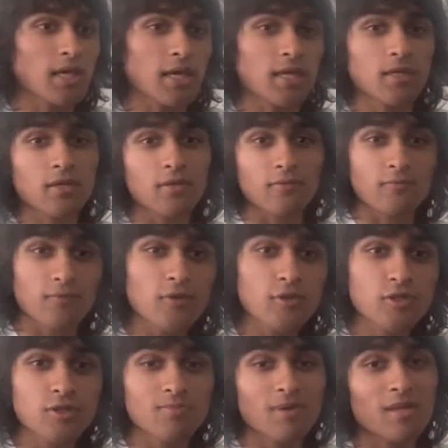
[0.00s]
a
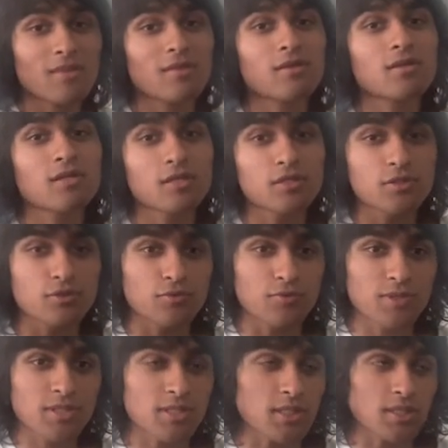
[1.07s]
conversion method into
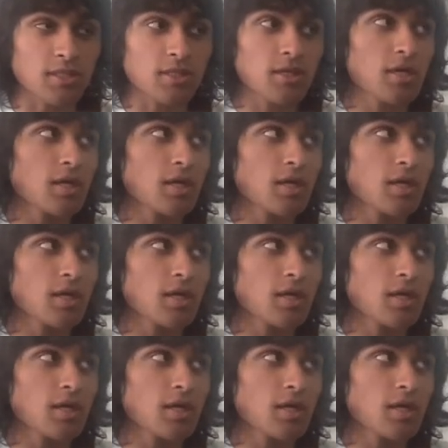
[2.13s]
C.